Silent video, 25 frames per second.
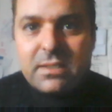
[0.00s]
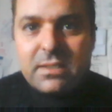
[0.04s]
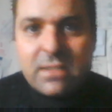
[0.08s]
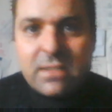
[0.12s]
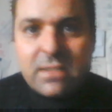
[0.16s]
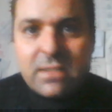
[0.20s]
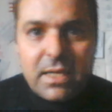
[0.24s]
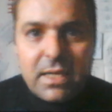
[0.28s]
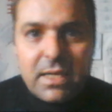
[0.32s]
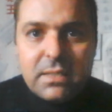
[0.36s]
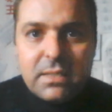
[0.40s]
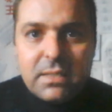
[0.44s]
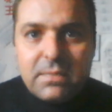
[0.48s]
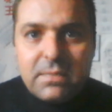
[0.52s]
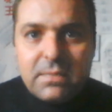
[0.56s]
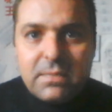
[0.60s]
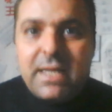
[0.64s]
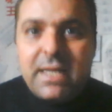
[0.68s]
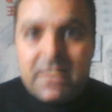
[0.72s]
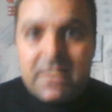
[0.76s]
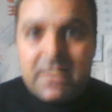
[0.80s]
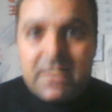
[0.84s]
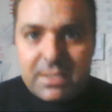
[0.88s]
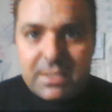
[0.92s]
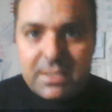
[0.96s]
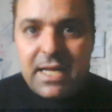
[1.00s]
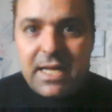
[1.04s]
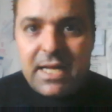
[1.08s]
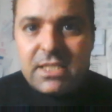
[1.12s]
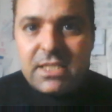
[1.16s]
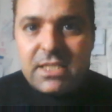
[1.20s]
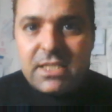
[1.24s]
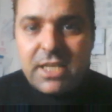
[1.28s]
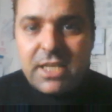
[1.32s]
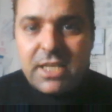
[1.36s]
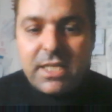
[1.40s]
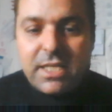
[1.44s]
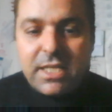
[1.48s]
I understand
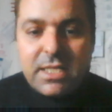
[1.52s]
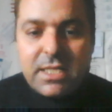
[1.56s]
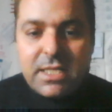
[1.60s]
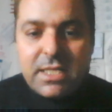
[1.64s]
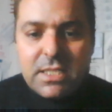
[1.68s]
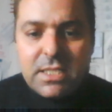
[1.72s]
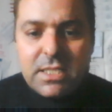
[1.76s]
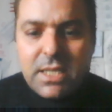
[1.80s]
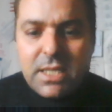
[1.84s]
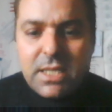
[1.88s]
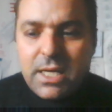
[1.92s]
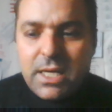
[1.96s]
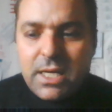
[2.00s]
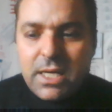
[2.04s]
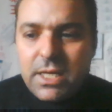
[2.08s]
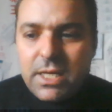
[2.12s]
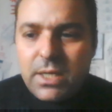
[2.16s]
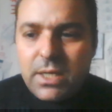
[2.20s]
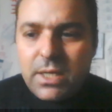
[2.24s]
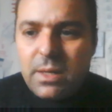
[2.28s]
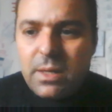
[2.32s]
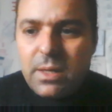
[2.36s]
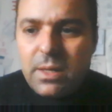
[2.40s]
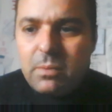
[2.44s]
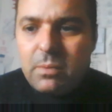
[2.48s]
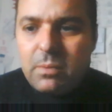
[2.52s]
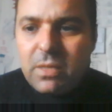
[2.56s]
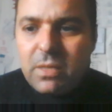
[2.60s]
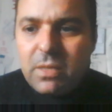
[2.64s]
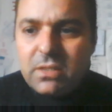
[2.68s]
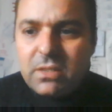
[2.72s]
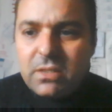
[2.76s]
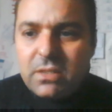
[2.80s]
Chinese, but